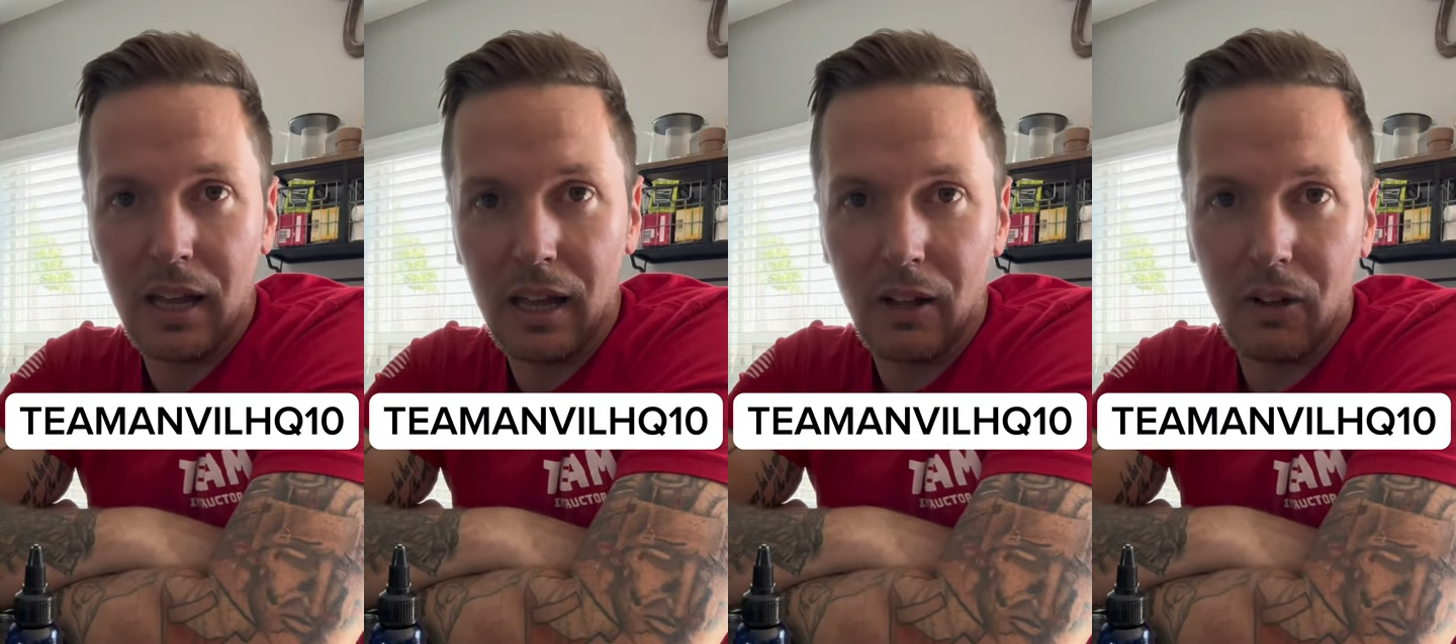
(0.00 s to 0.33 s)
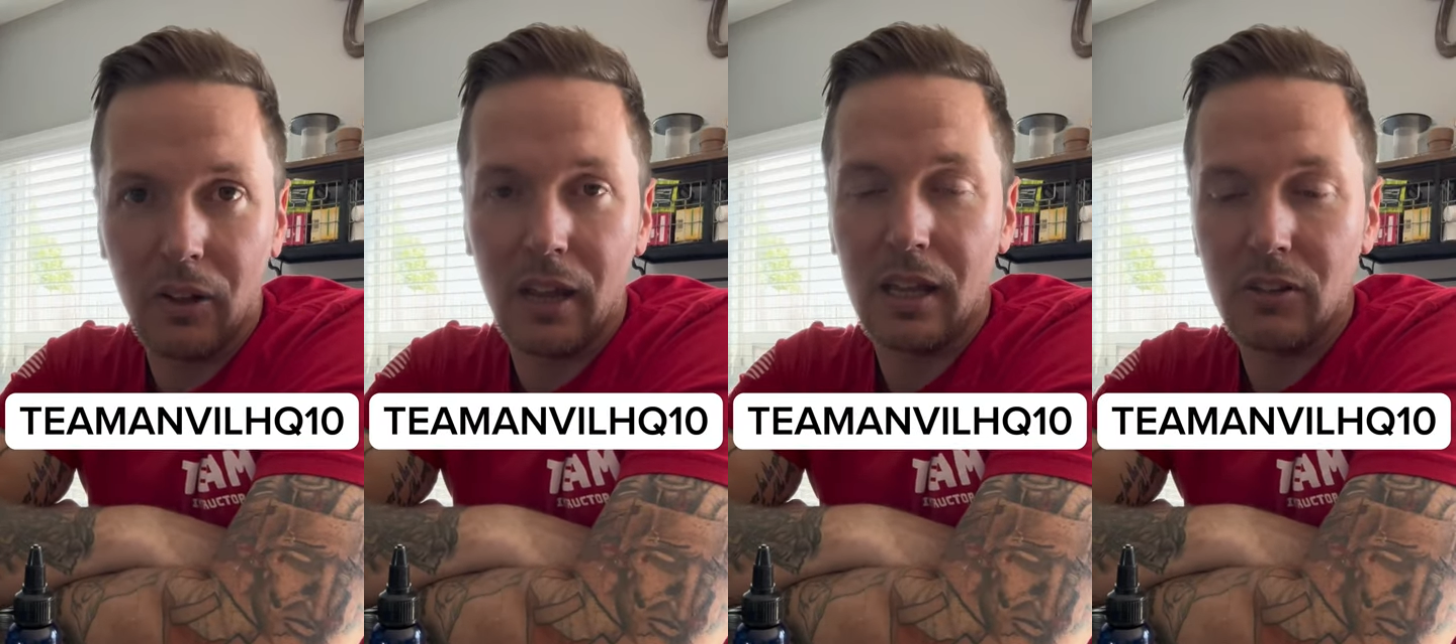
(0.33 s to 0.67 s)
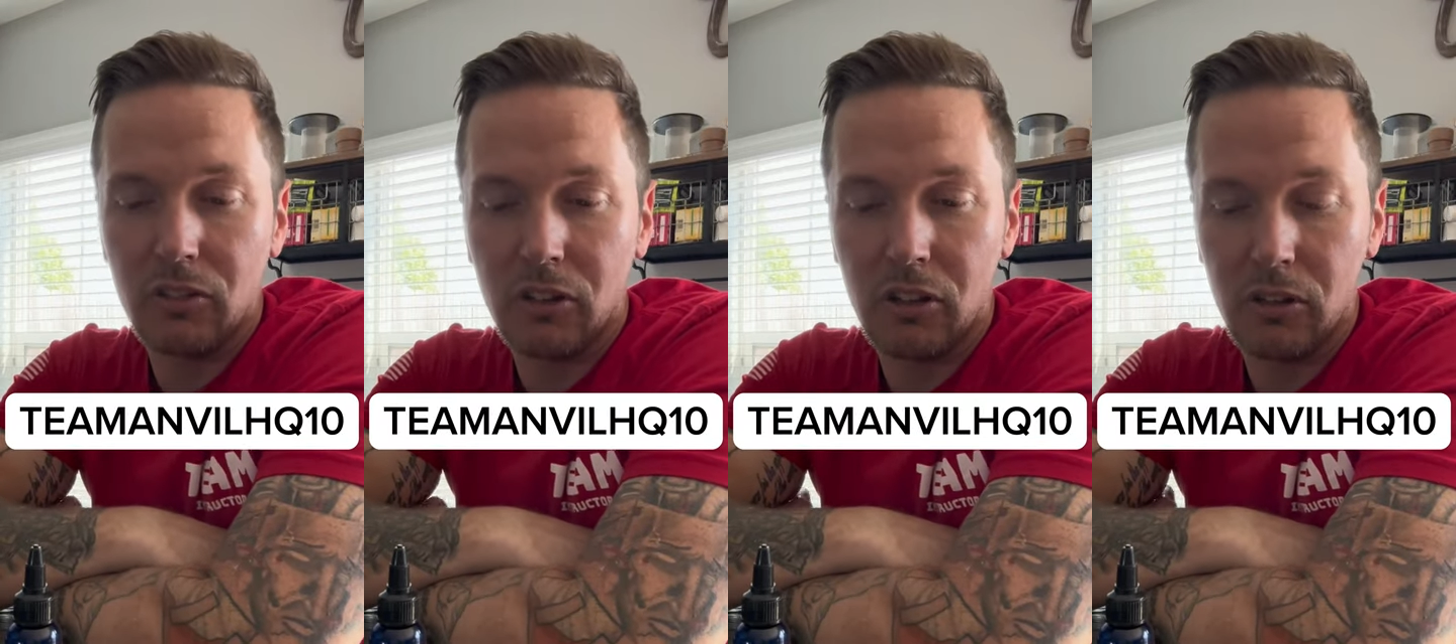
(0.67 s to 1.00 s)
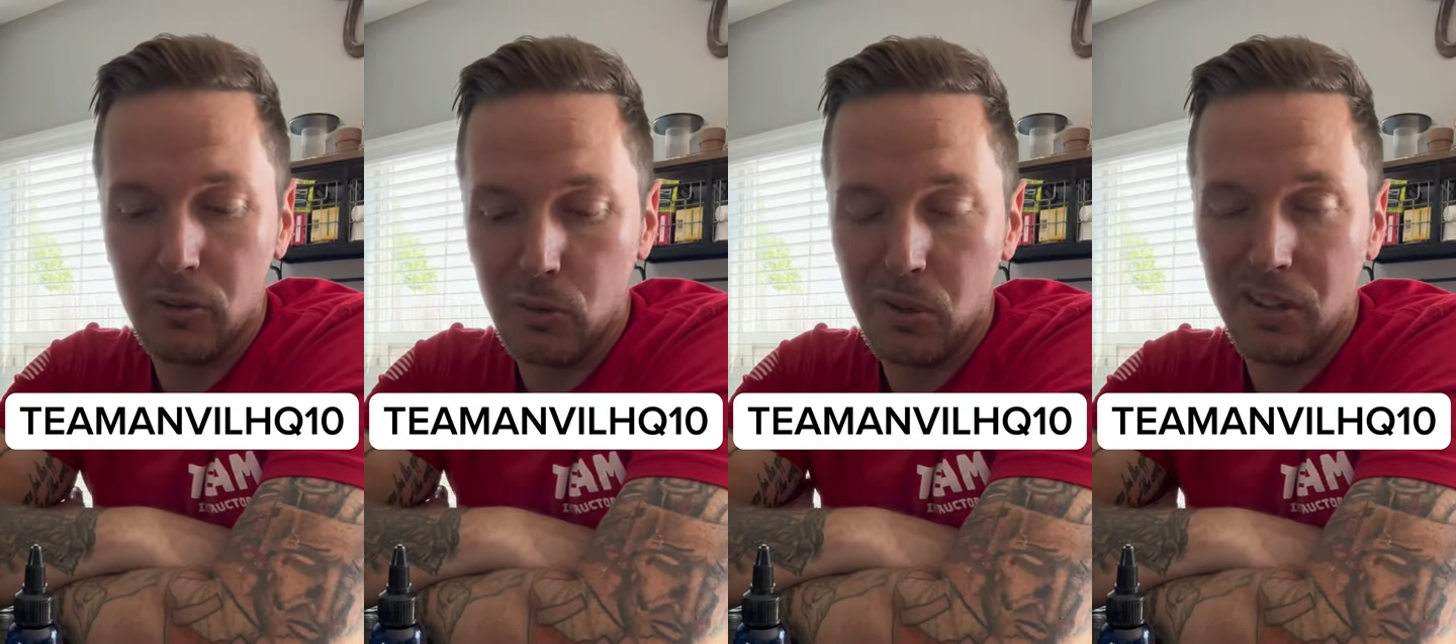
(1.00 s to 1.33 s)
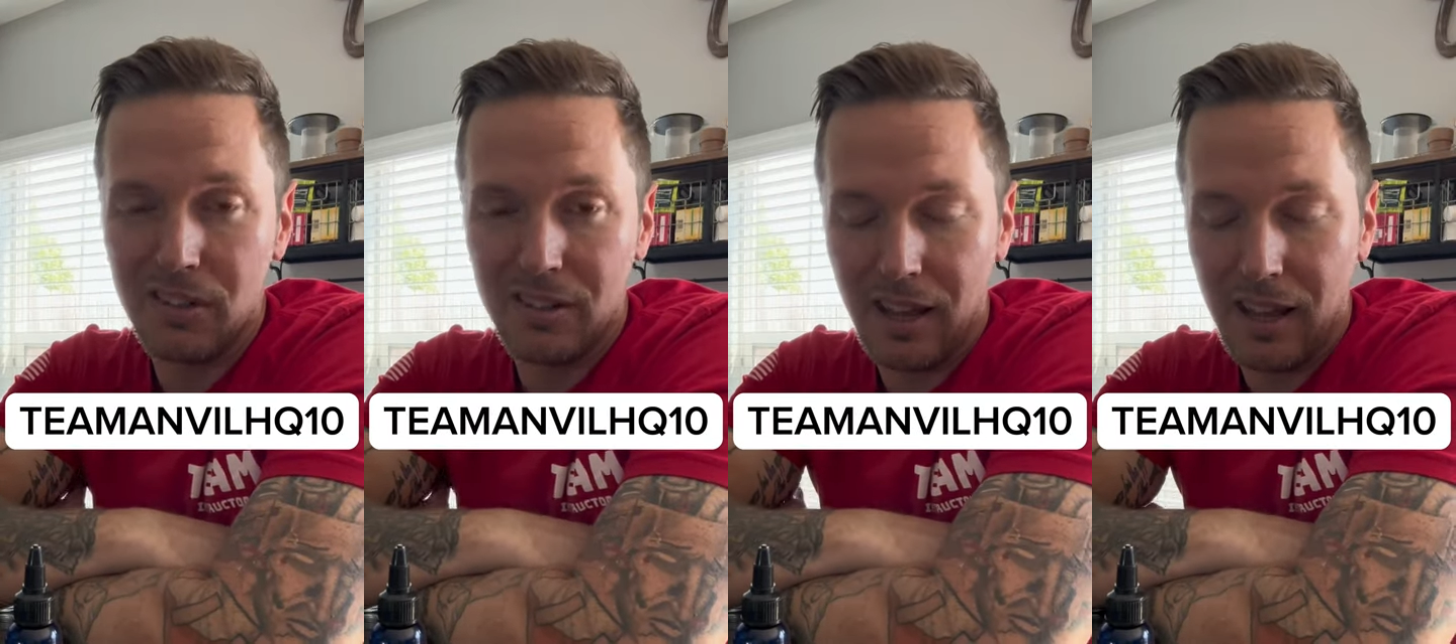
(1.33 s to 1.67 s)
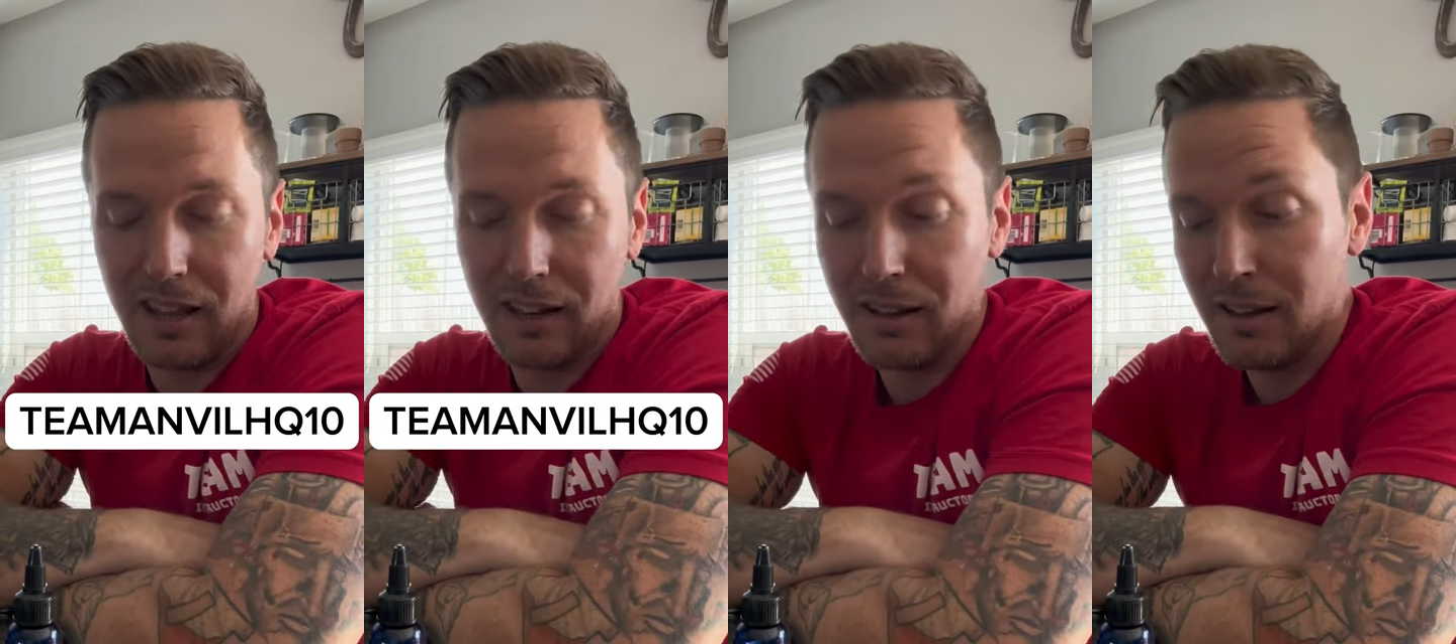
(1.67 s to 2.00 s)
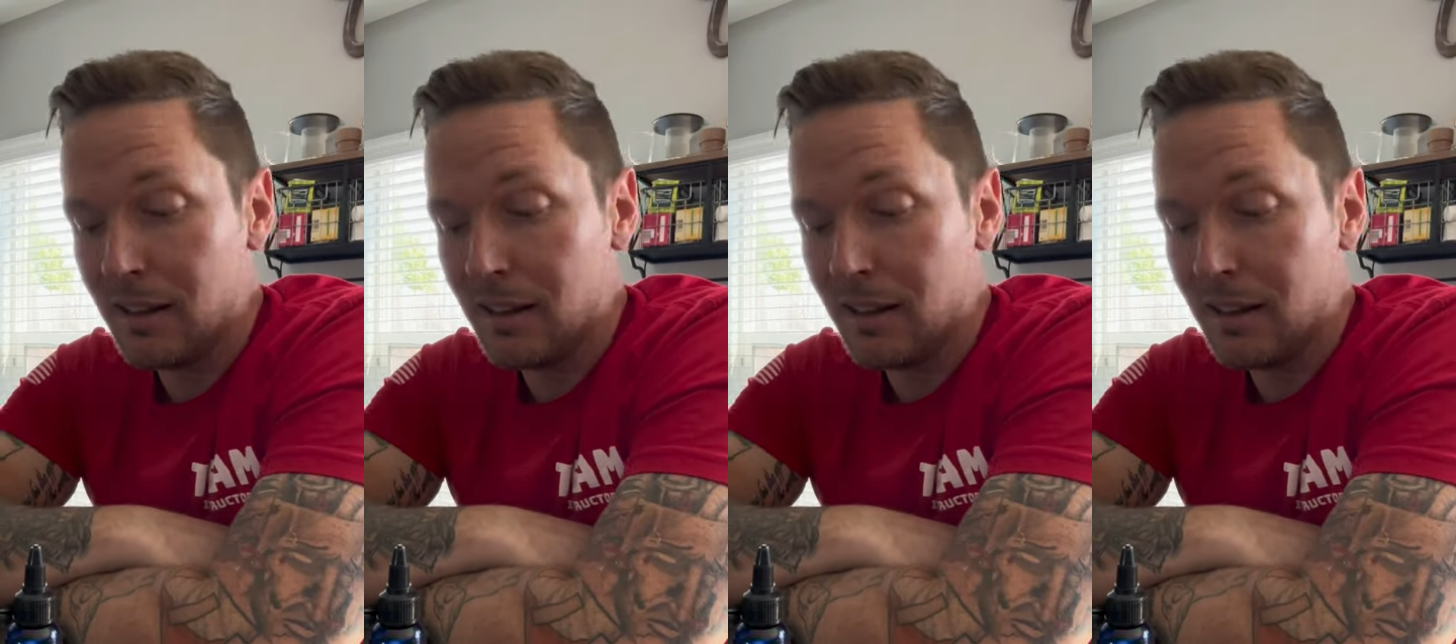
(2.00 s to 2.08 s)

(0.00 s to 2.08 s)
L H Q 10,